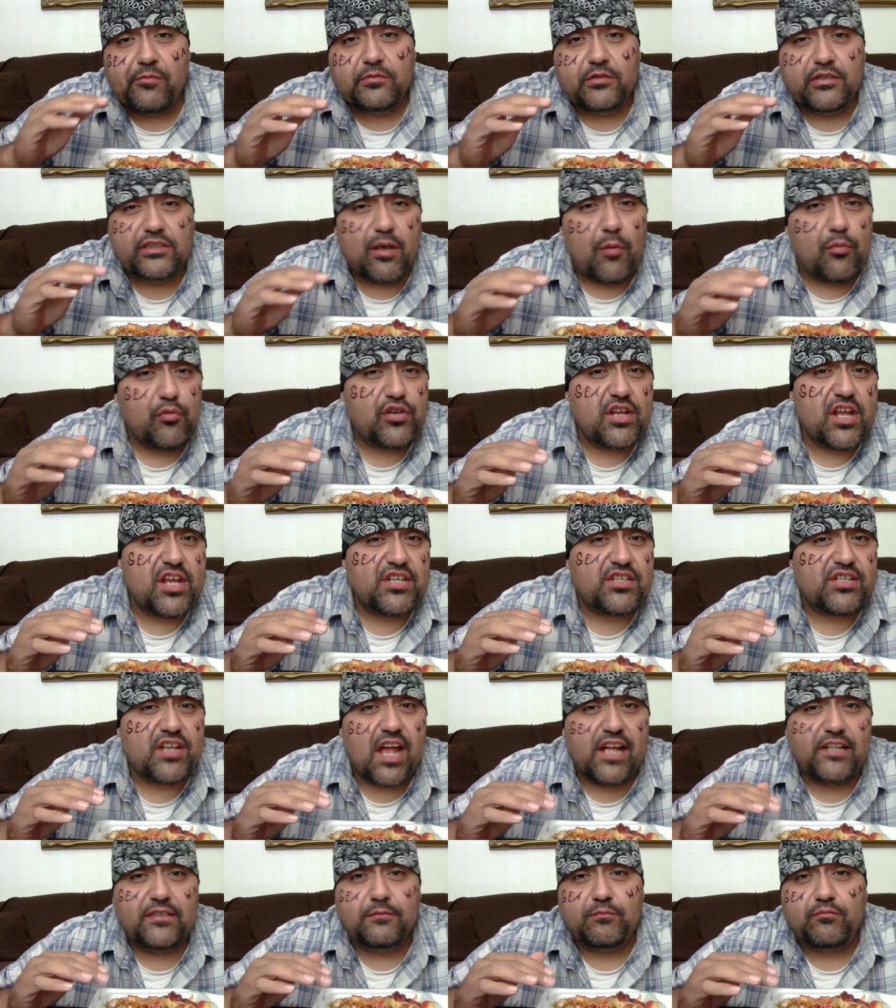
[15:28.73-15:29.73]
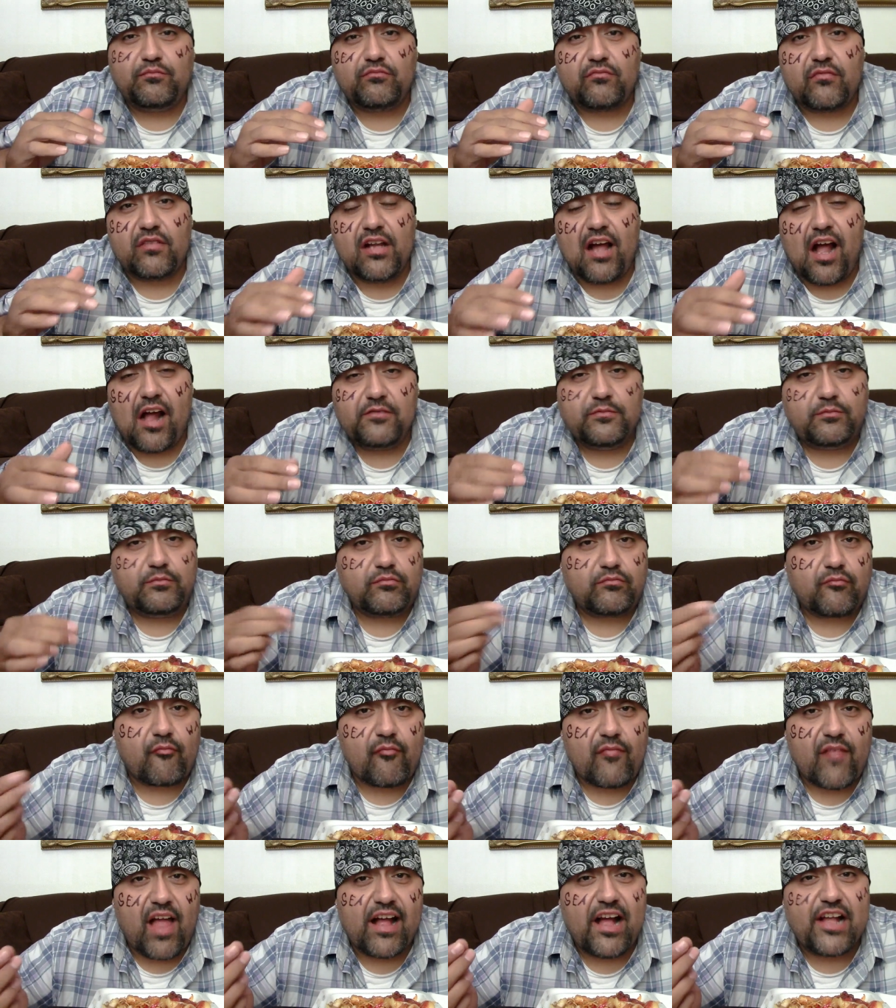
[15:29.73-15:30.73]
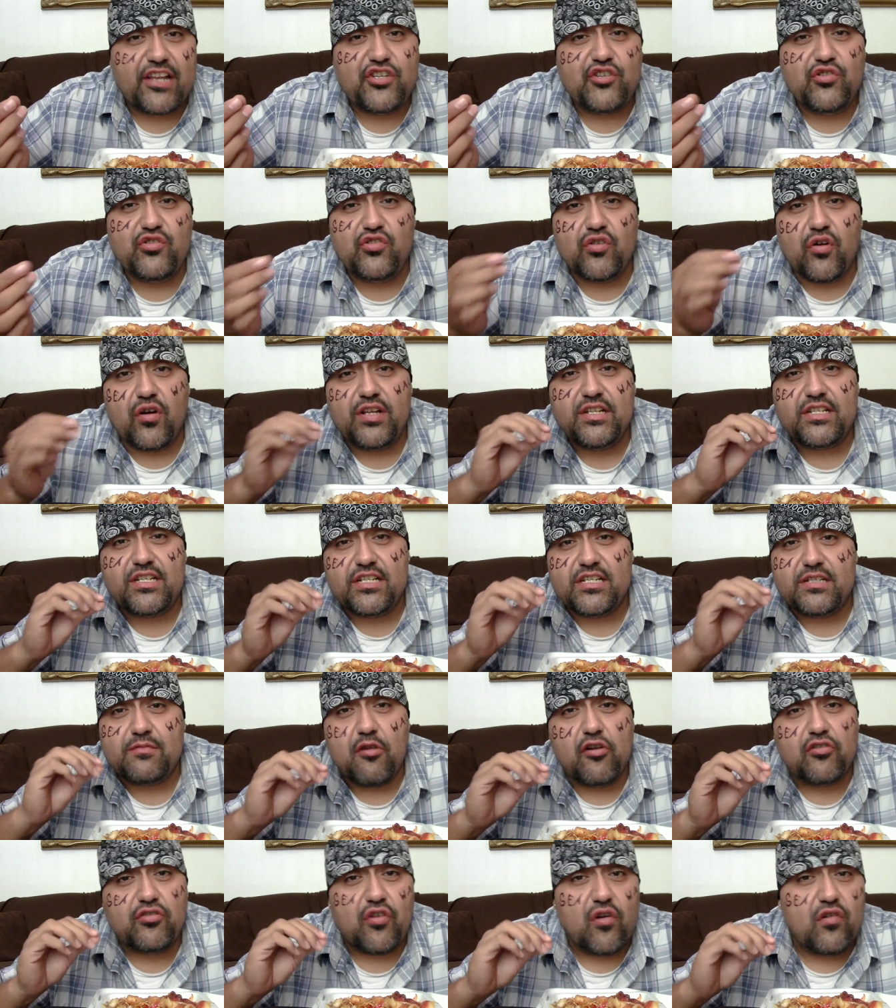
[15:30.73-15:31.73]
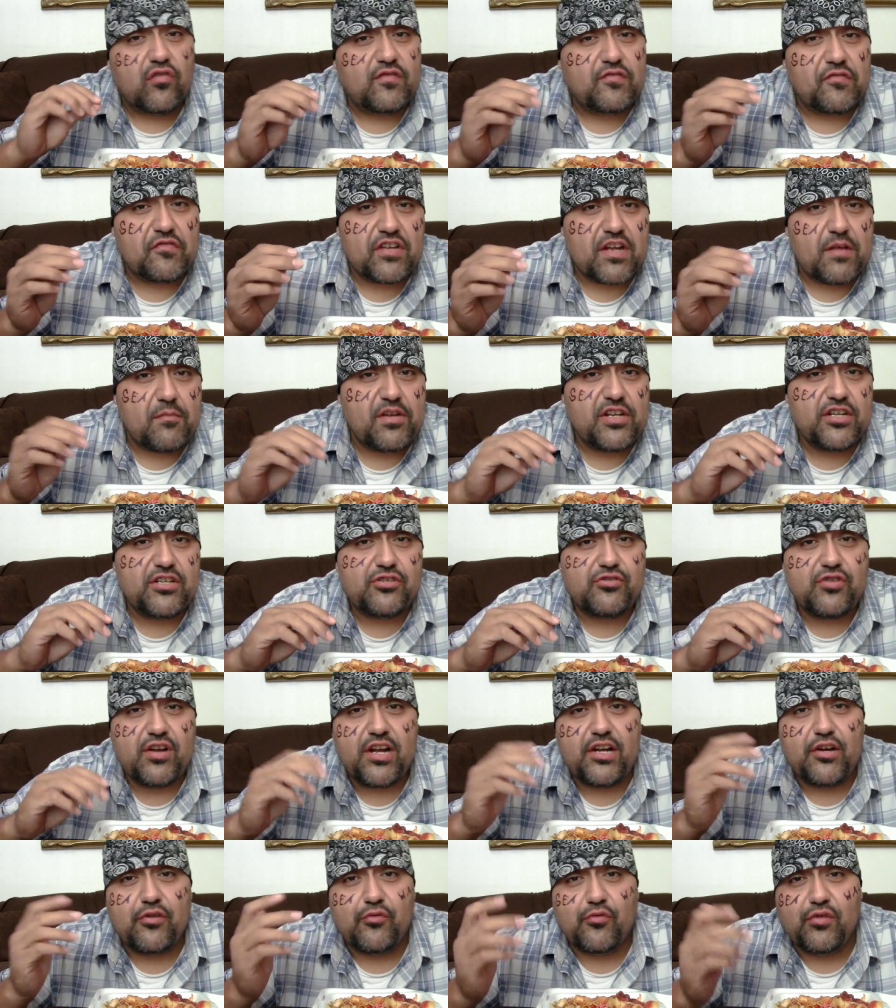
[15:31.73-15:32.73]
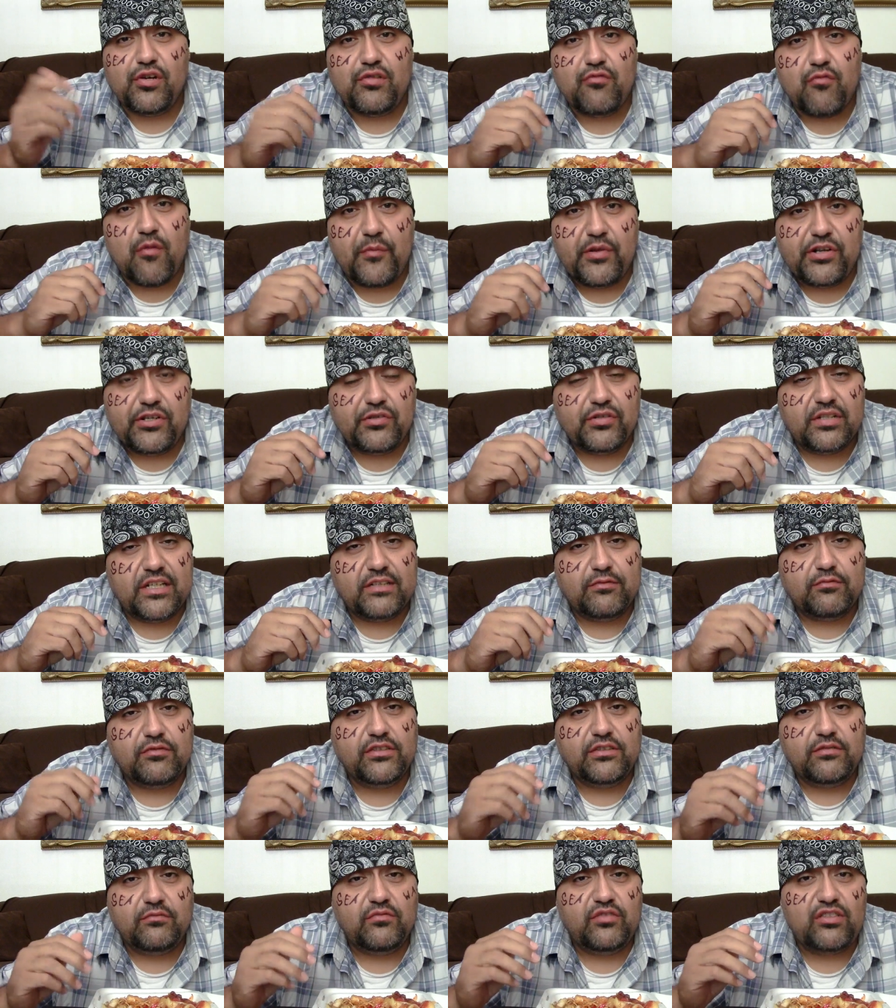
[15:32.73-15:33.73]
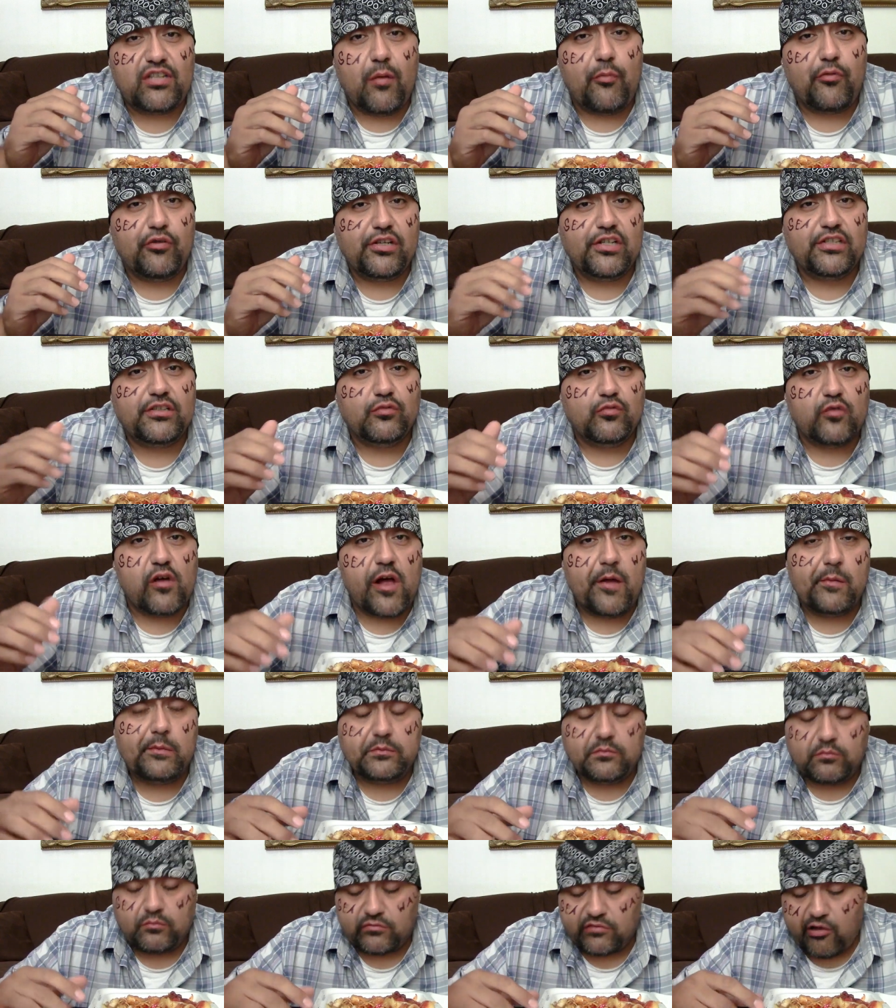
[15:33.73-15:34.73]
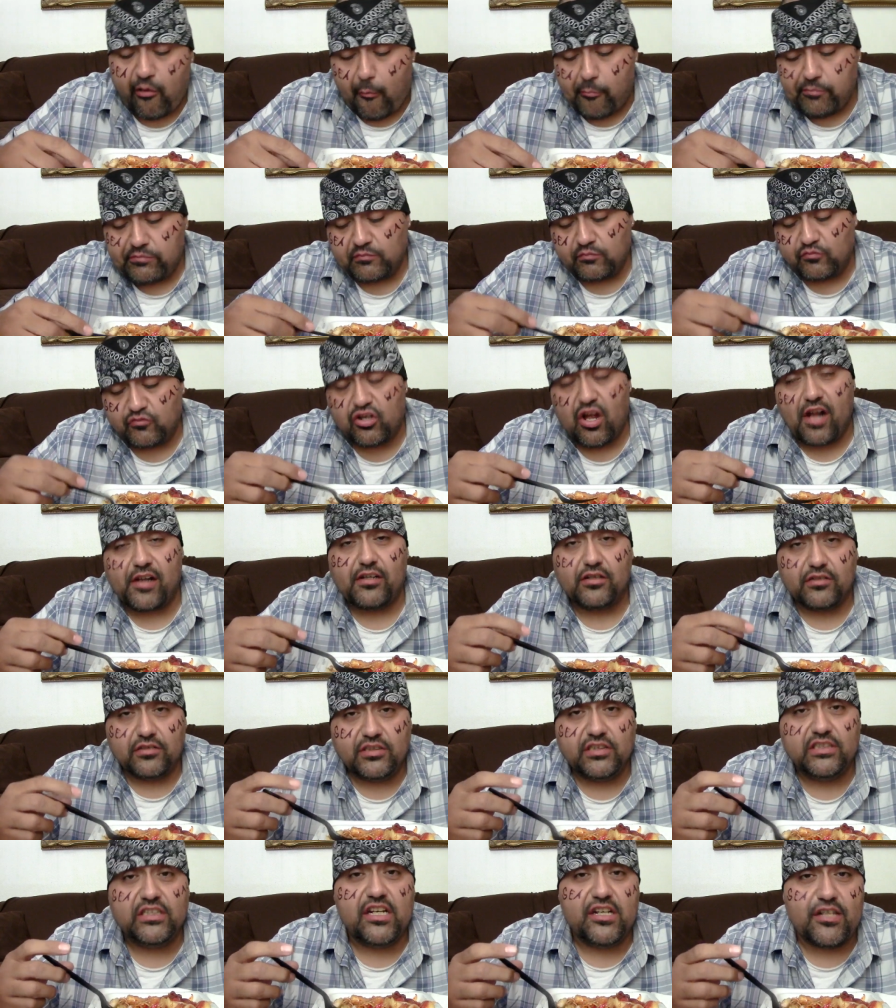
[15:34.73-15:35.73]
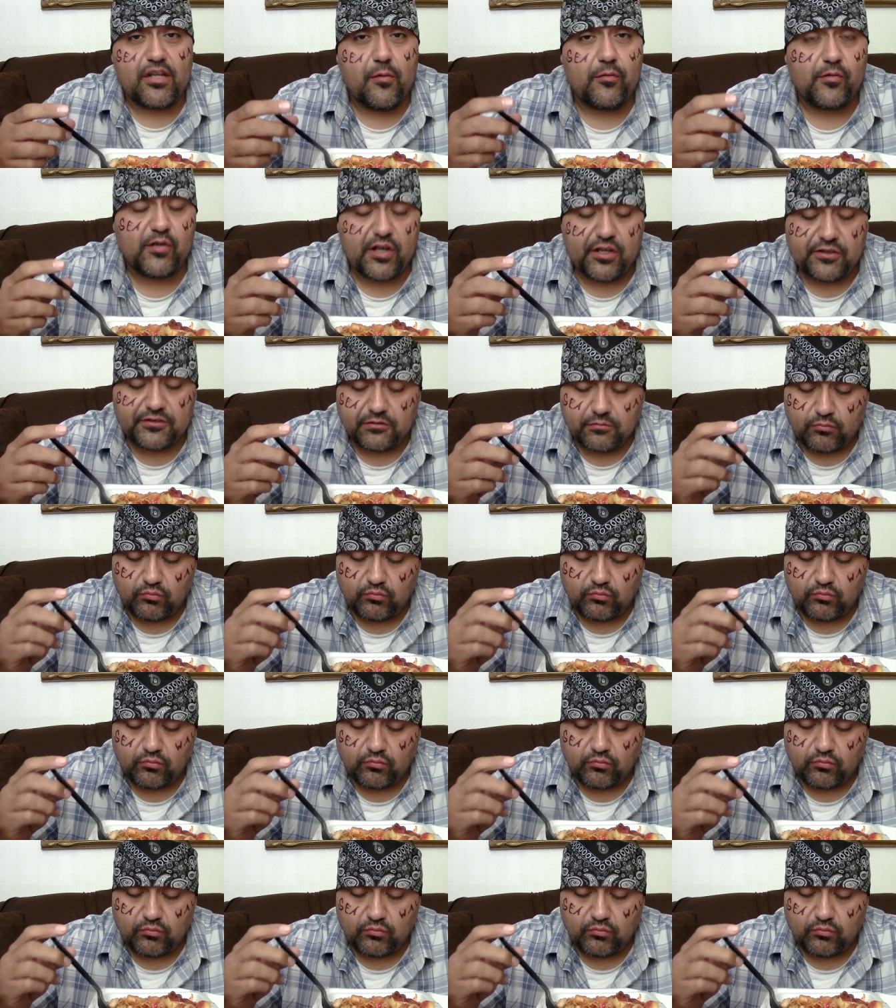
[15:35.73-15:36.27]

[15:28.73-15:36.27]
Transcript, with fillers: Double dutch, like, I got two joints and smoke those for 10 minutes straight, or what do you want me to do? Like, what double dutch what? Like, no, you gotta double dutch.